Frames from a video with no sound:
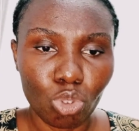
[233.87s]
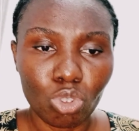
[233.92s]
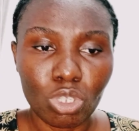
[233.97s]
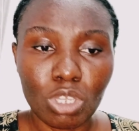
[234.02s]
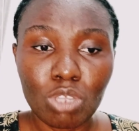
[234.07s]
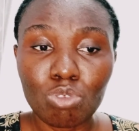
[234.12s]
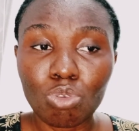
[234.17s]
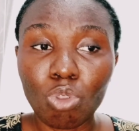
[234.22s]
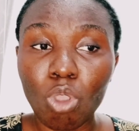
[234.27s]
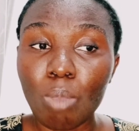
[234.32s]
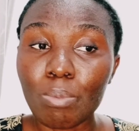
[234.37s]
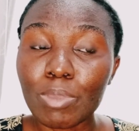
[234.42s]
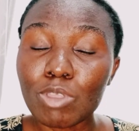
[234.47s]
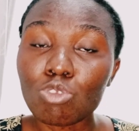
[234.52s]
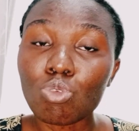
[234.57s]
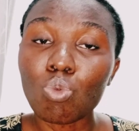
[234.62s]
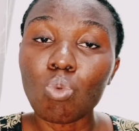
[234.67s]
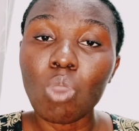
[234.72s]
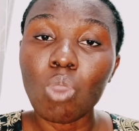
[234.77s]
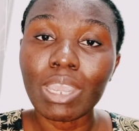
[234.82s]
You need to commit
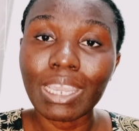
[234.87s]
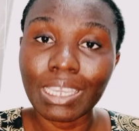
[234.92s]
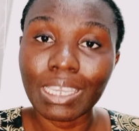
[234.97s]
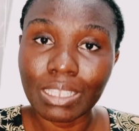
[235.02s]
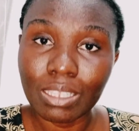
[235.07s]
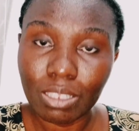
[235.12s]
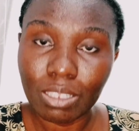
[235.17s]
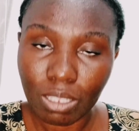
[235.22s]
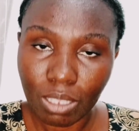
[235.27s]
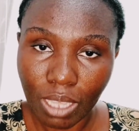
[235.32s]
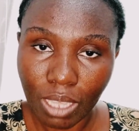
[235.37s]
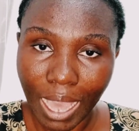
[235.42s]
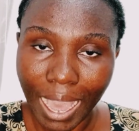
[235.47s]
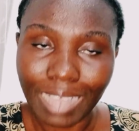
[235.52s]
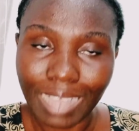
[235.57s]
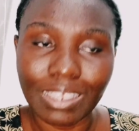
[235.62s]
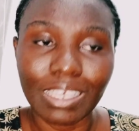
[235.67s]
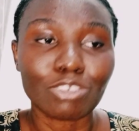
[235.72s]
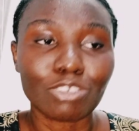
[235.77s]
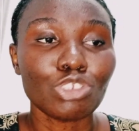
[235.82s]
to working
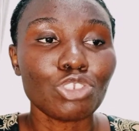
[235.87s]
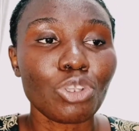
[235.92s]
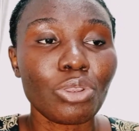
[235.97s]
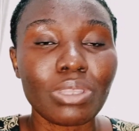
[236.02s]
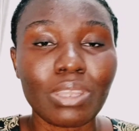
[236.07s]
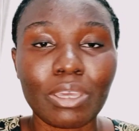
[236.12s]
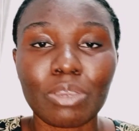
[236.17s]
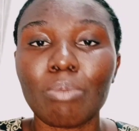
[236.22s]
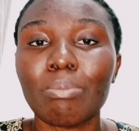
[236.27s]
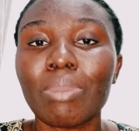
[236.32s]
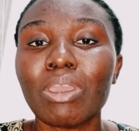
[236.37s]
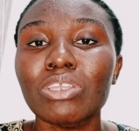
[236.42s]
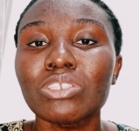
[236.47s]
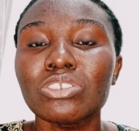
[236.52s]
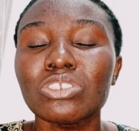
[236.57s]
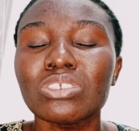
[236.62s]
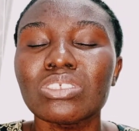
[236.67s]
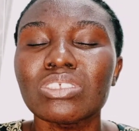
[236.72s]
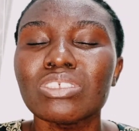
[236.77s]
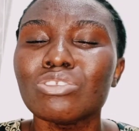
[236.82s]
at ensuring that your marriage
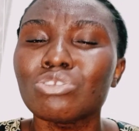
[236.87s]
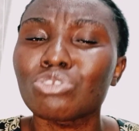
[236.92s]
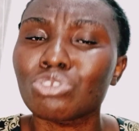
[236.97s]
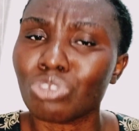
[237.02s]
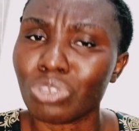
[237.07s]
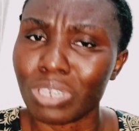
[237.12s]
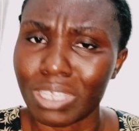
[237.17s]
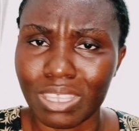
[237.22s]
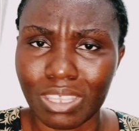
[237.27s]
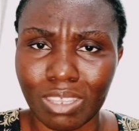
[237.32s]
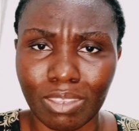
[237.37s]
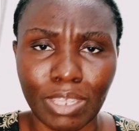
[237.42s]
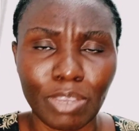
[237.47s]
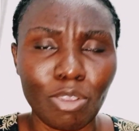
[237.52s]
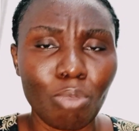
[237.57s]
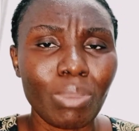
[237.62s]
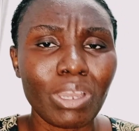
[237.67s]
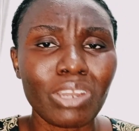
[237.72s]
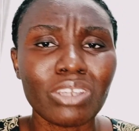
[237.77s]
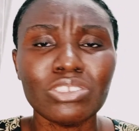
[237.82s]
is interesting, that
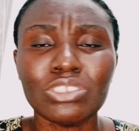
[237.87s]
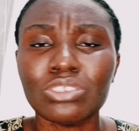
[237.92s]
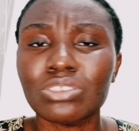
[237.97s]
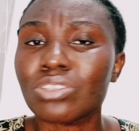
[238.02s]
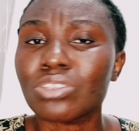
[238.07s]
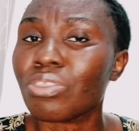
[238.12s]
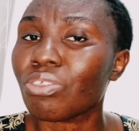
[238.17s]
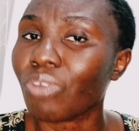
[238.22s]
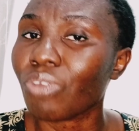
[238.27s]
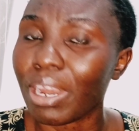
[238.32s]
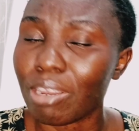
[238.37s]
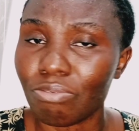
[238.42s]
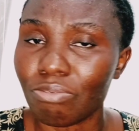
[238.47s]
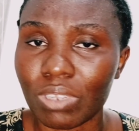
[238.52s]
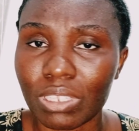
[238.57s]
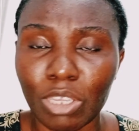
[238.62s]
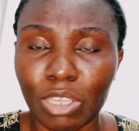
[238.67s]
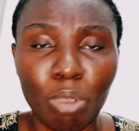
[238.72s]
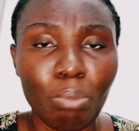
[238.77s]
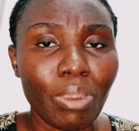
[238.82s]
your marriage is
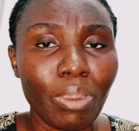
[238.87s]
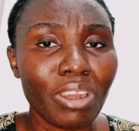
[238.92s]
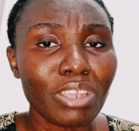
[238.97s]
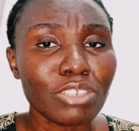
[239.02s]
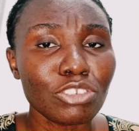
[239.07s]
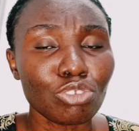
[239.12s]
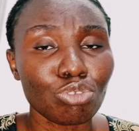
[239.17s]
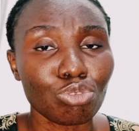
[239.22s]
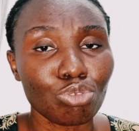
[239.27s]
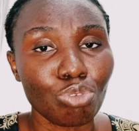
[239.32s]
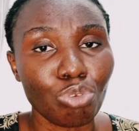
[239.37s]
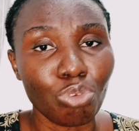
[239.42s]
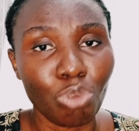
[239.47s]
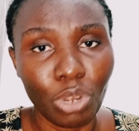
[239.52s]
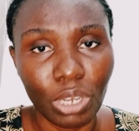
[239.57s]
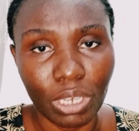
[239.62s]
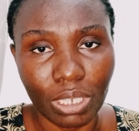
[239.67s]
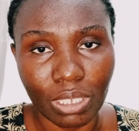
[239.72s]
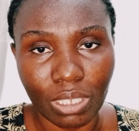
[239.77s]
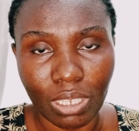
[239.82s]
thriving, that your marriage is
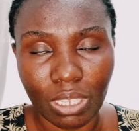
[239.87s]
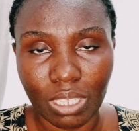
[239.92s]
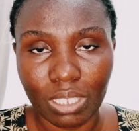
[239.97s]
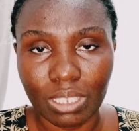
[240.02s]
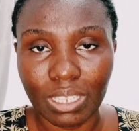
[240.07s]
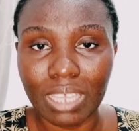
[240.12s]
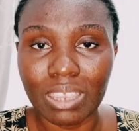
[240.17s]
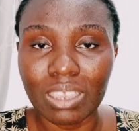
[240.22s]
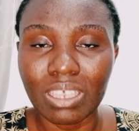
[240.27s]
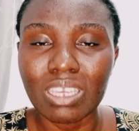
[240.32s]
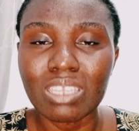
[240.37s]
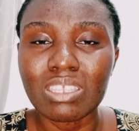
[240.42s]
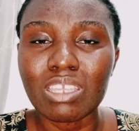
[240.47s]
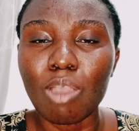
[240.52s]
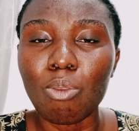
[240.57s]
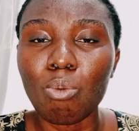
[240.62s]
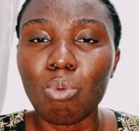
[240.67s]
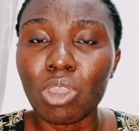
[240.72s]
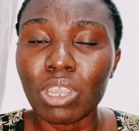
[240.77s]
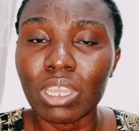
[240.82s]
growing, that things
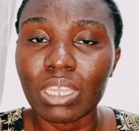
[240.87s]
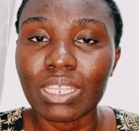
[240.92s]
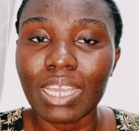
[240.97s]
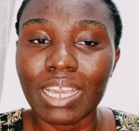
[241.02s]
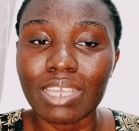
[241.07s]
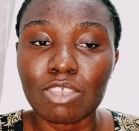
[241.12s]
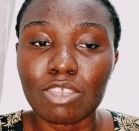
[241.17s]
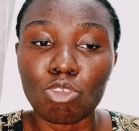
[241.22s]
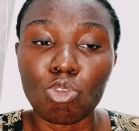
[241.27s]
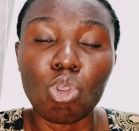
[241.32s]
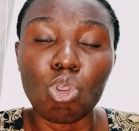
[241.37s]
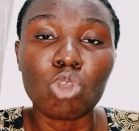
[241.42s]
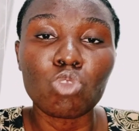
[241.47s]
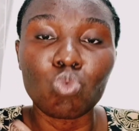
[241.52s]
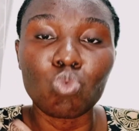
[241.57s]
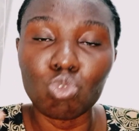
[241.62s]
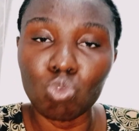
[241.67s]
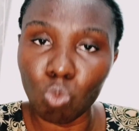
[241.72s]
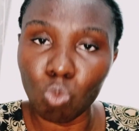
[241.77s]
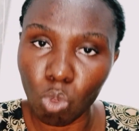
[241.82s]
are working as God
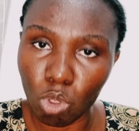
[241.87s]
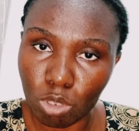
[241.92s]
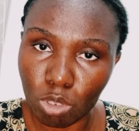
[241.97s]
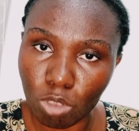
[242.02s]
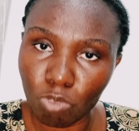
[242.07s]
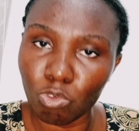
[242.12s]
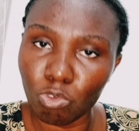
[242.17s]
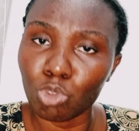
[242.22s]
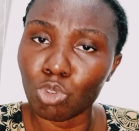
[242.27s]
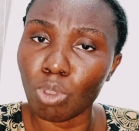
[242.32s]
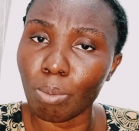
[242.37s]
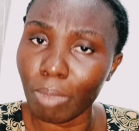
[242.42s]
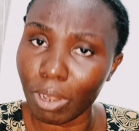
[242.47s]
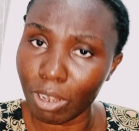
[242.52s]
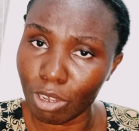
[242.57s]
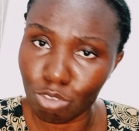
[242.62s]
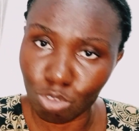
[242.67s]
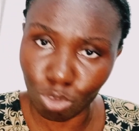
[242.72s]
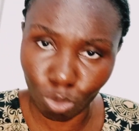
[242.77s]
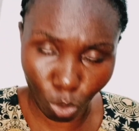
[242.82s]
would want for your
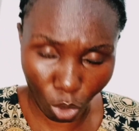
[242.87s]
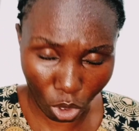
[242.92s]
marriage to